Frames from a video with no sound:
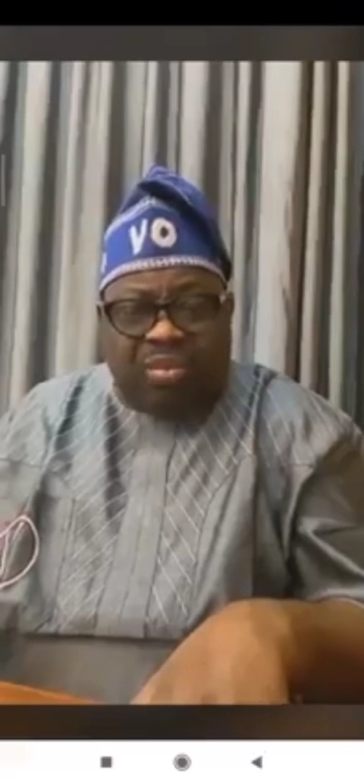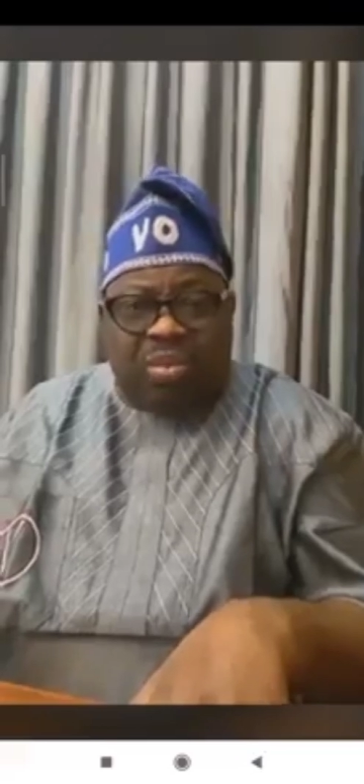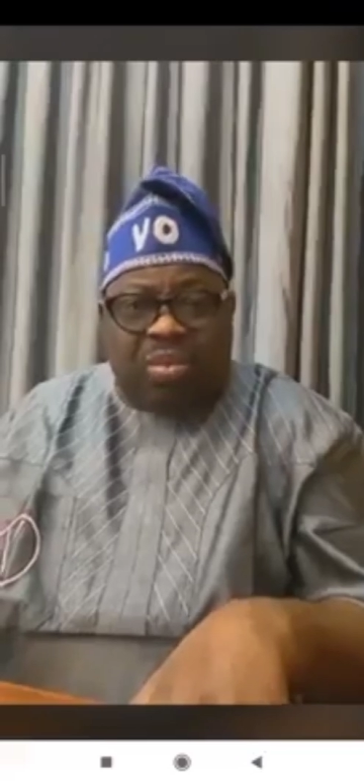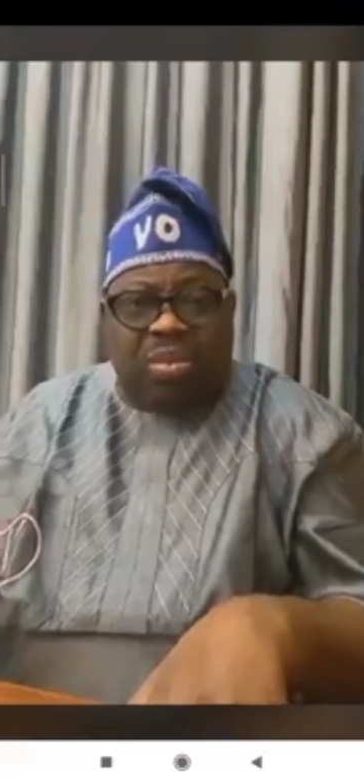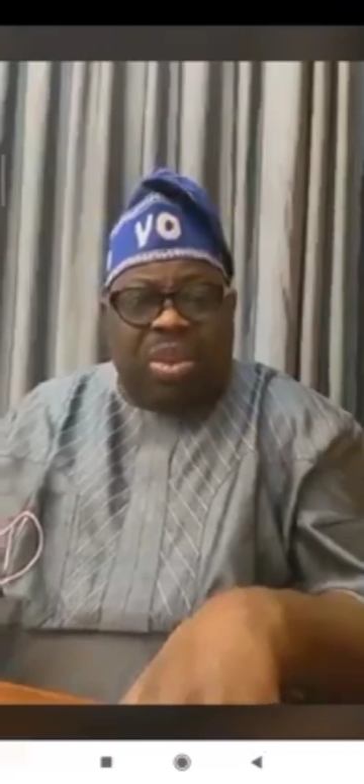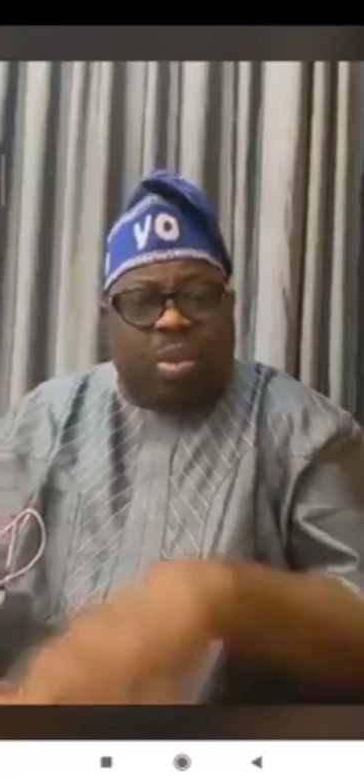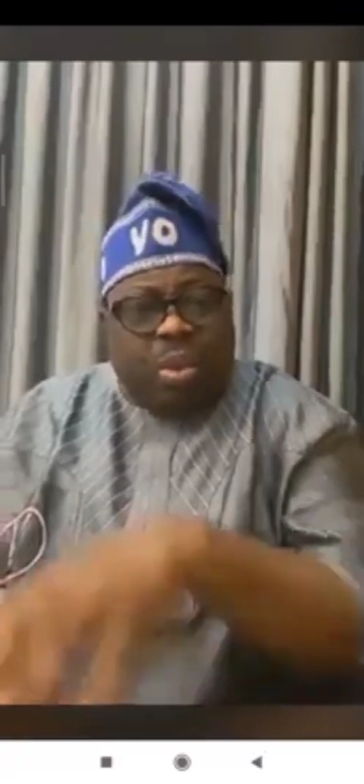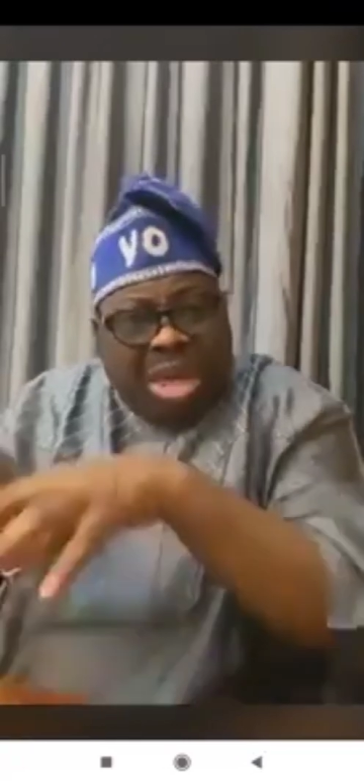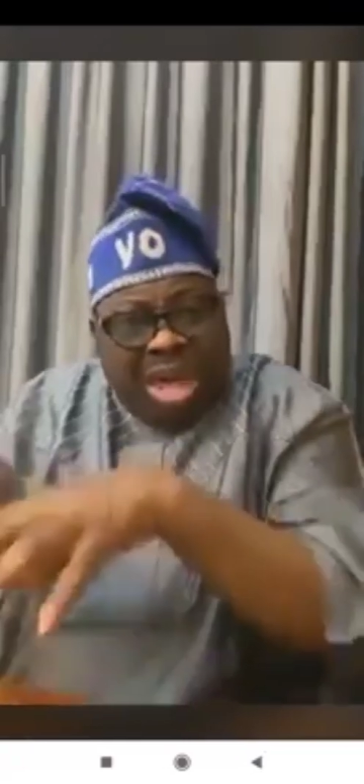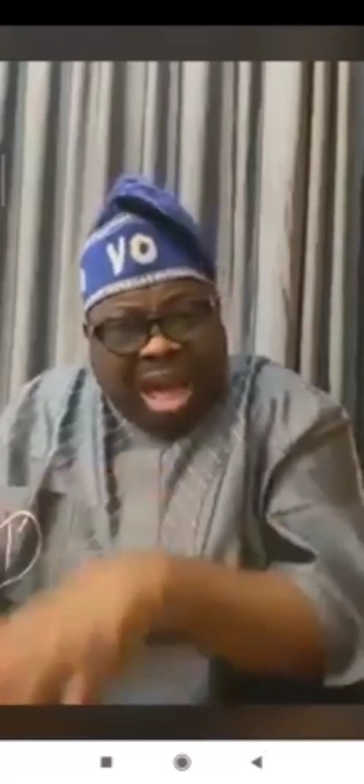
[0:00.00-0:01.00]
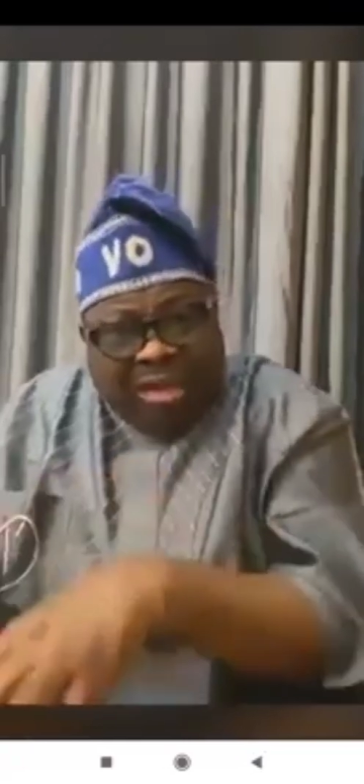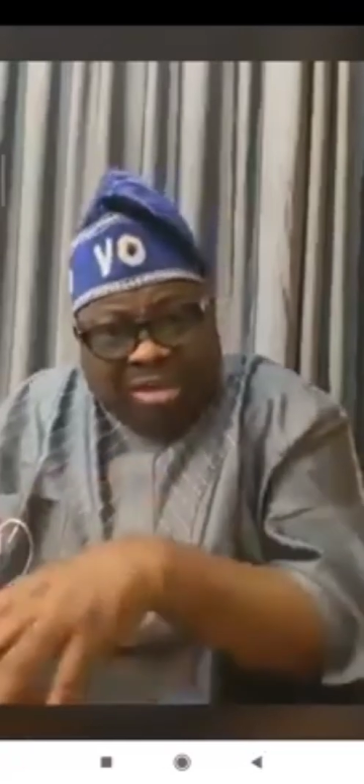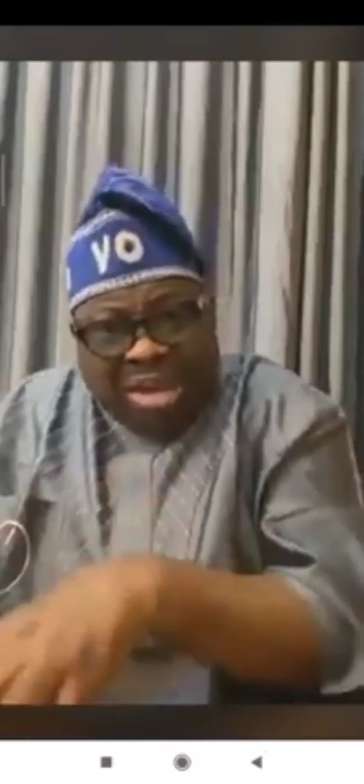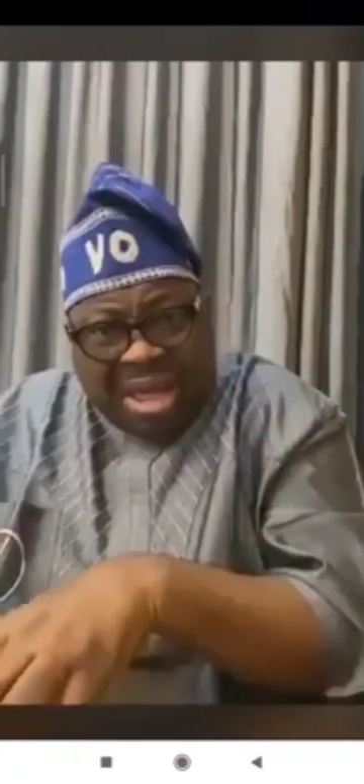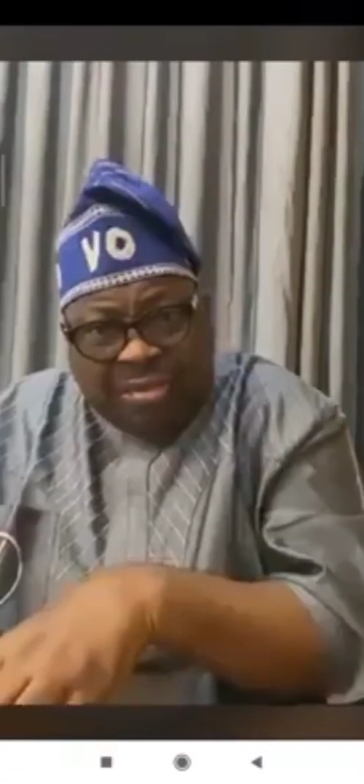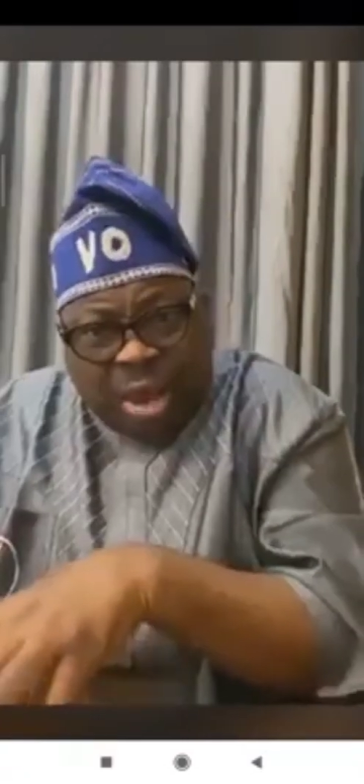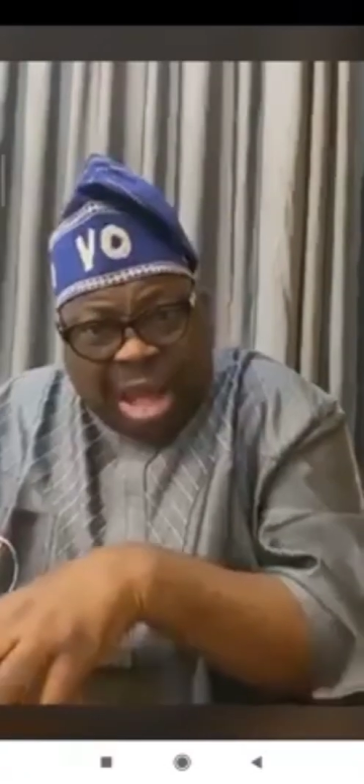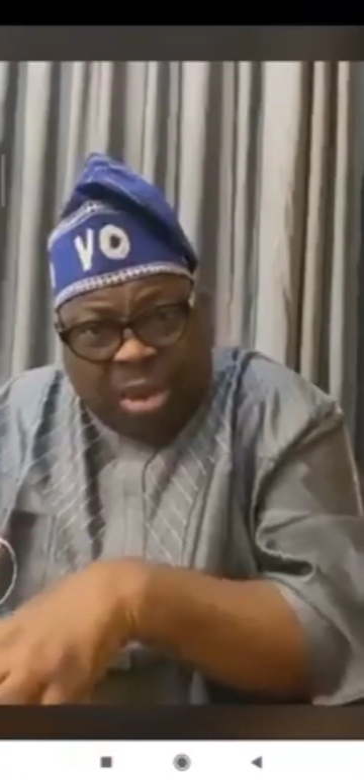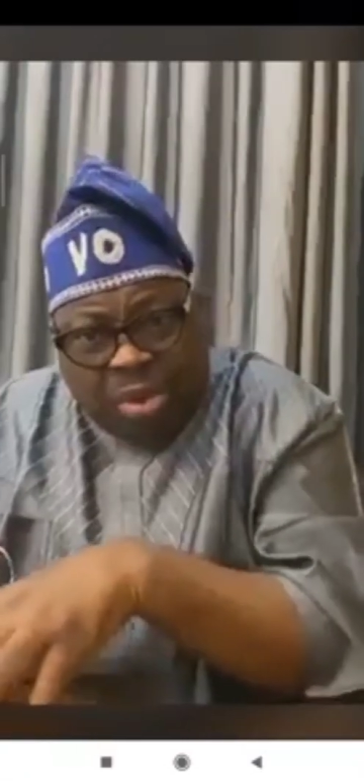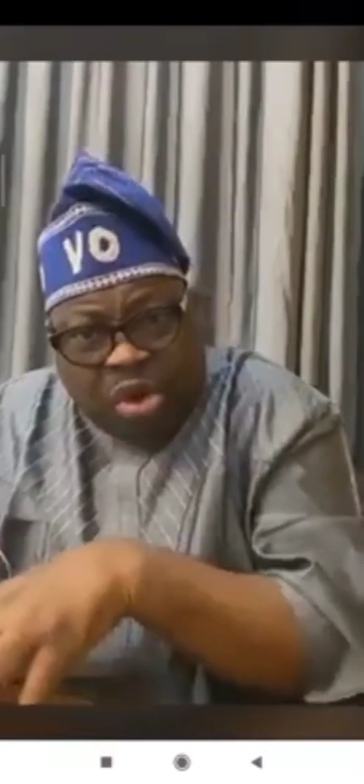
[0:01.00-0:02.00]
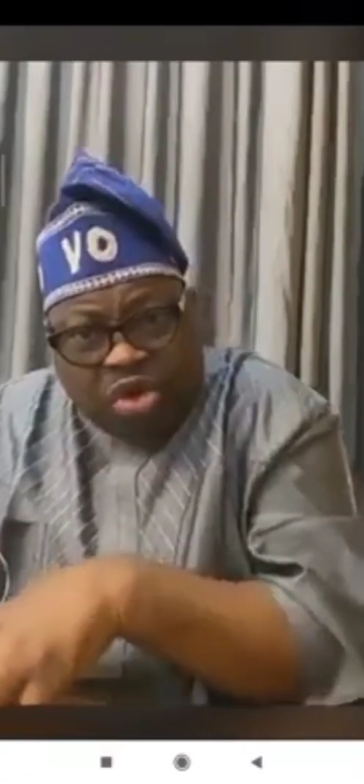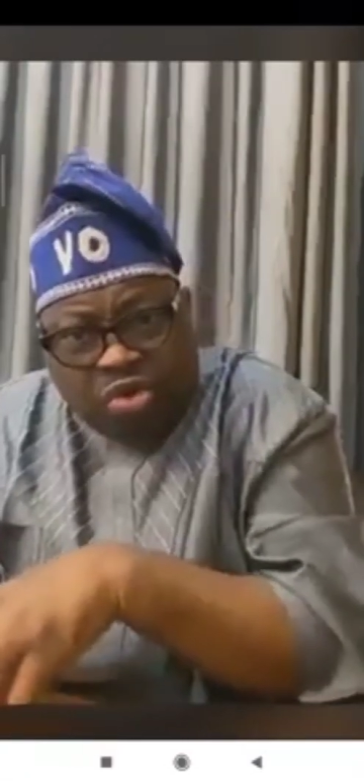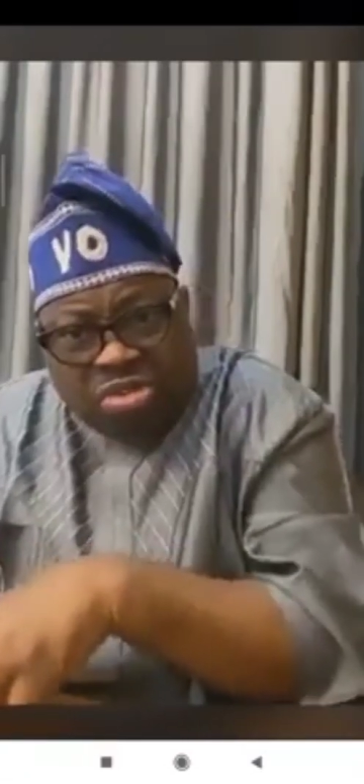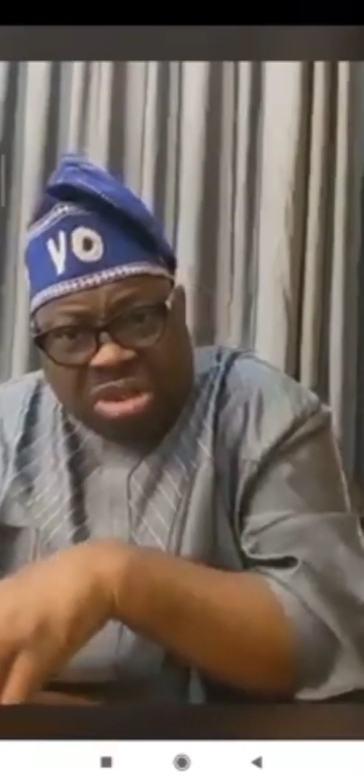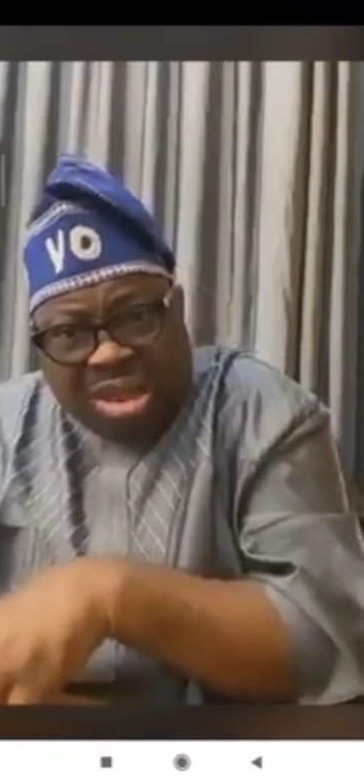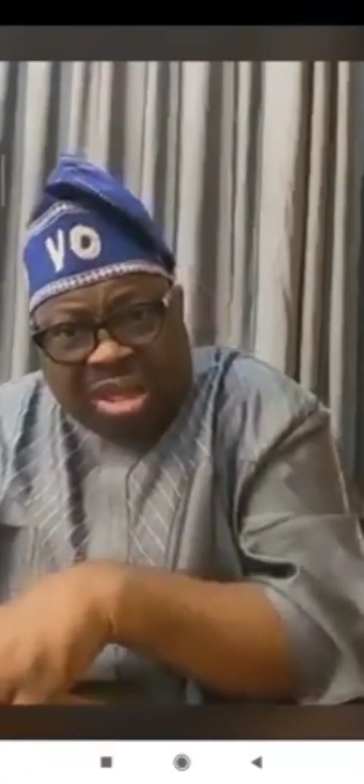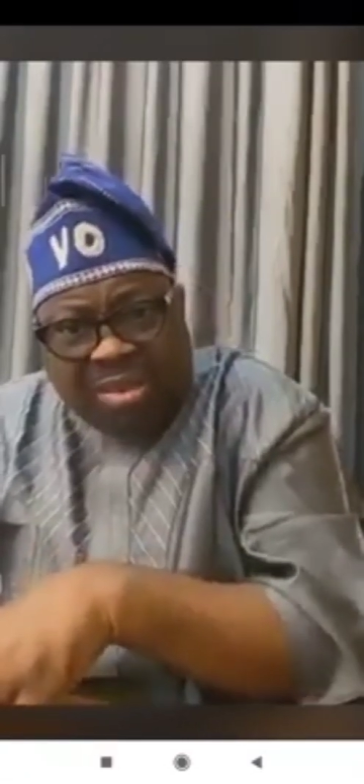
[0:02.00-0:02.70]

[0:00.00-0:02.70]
We have them. Why are we not using them?